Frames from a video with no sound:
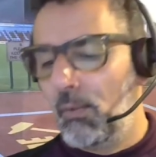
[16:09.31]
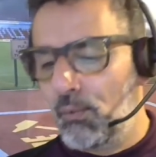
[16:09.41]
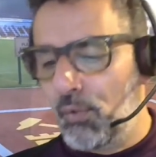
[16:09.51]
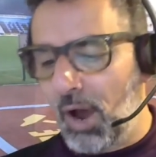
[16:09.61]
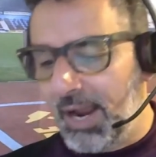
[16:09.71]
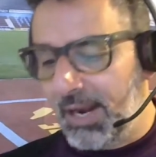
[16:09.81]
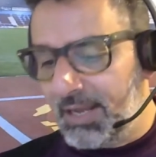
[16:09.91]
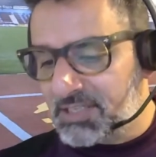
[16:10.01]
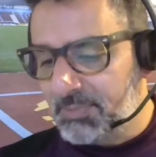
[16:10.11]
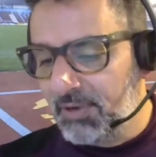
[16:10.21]
Right,
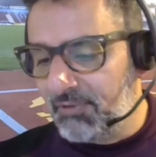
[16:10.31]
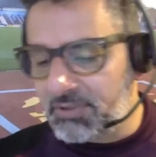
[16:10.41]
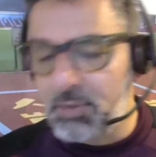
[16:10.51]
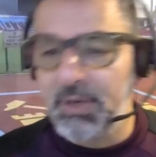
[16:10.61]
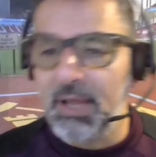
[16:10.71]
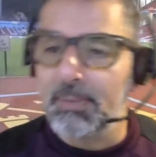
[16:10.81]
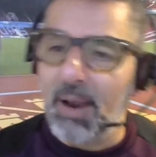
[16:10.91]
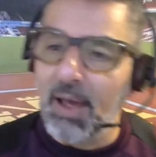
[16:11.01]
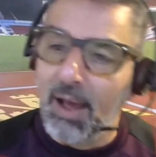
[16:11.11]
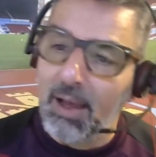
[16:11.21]
let's move on to another
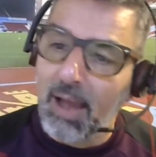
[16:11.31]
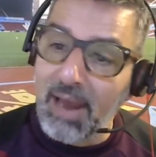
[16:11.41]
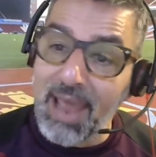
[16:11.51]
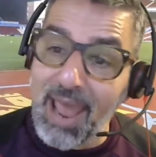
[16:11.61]
player, an